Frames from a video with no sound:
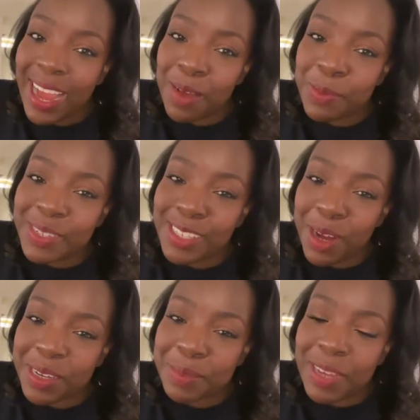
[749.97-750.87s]
I will be
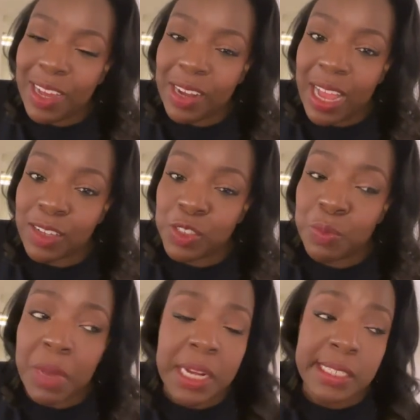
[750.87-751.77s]
talking about how
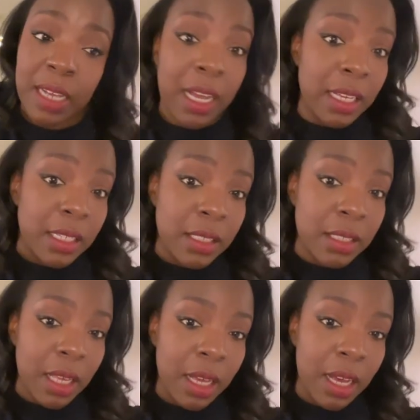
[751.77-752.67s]
to
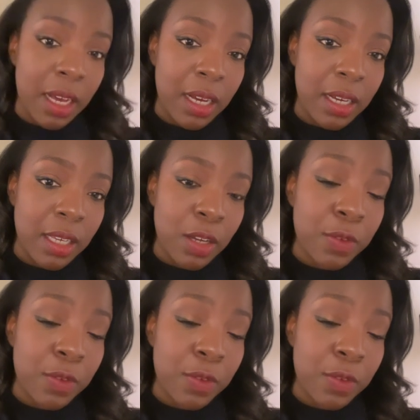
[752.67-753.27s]
monetize uh,